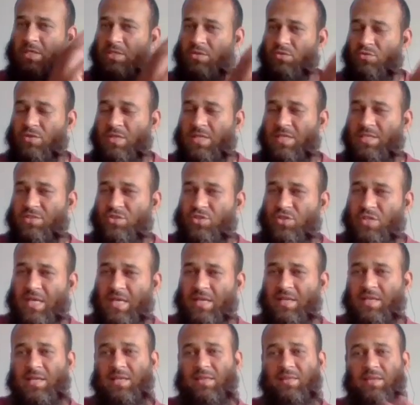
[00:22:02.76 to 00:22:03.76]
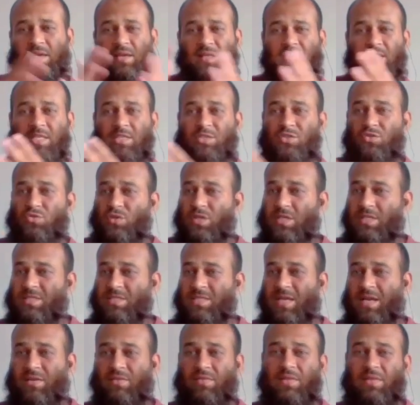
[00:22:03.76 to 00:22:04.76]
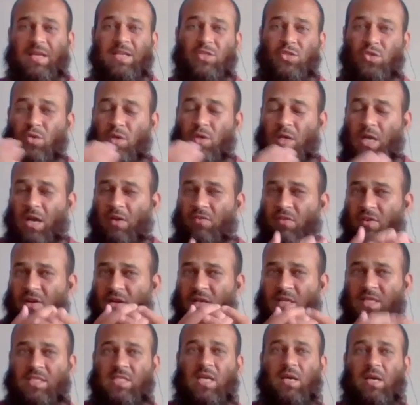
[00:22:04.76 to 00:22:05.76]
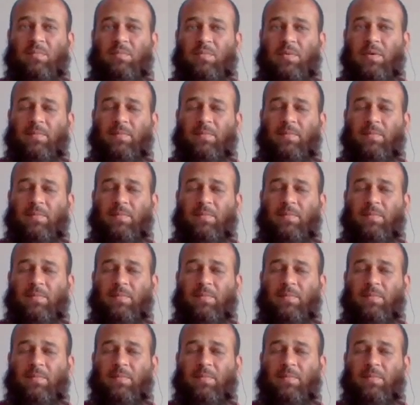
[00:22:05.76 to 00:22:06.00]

tree is shedding, the other trees are there to cover it up.